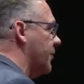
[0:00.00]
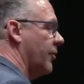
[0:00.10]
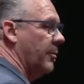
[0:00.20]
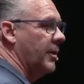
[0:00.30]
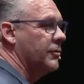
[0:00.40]
and
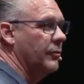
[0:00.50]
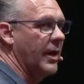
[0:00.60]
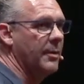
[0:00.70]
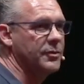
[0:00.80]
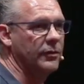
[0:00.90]
turn him
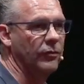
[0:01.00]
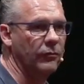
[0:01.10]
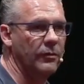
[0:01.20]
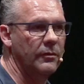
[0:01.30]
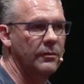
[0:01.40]
into an
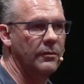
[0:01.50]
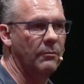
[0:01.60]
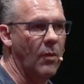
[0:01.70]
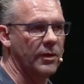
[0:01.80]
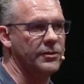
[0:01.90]
absolute
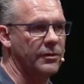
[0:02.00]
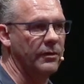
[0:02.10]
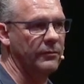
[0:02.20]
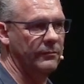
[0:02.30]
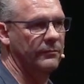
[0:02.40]

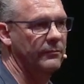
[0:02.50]
monster.